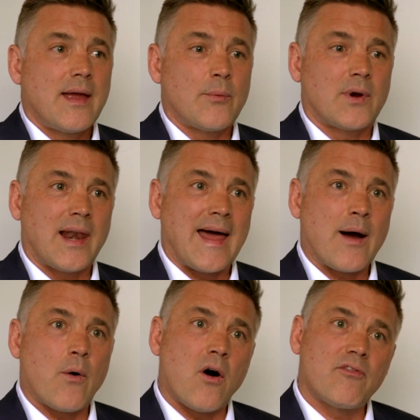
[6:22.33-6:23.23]
It will
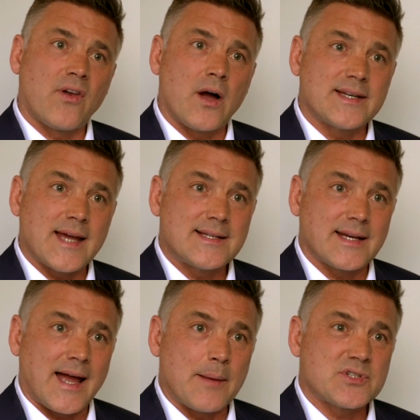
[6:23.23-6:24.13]
allow offline
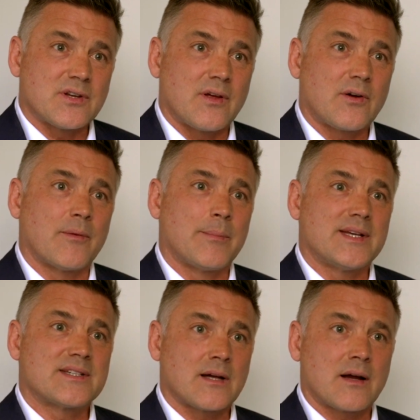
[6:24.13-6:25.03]
data capture that can be
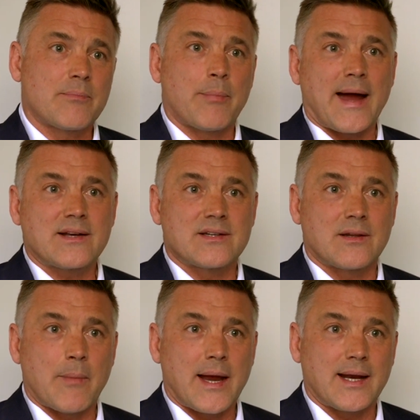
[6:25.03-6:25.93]
sunk back to
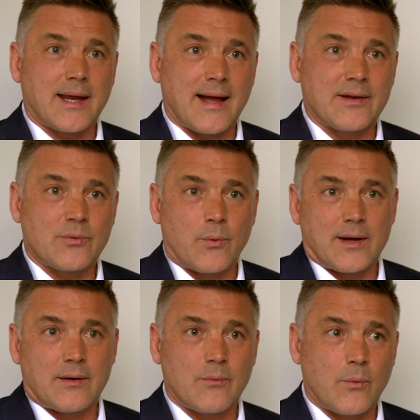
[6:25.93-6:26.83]
the main account
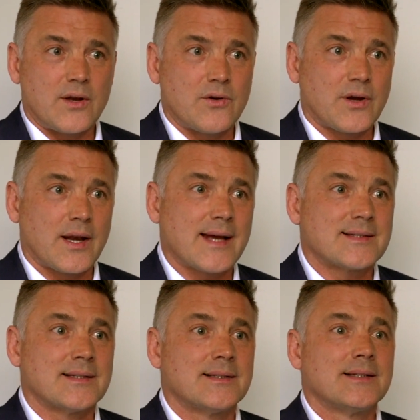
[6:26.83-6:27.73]
when you're
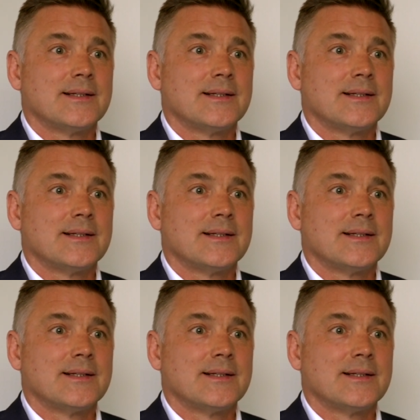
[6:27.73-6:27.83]
connected.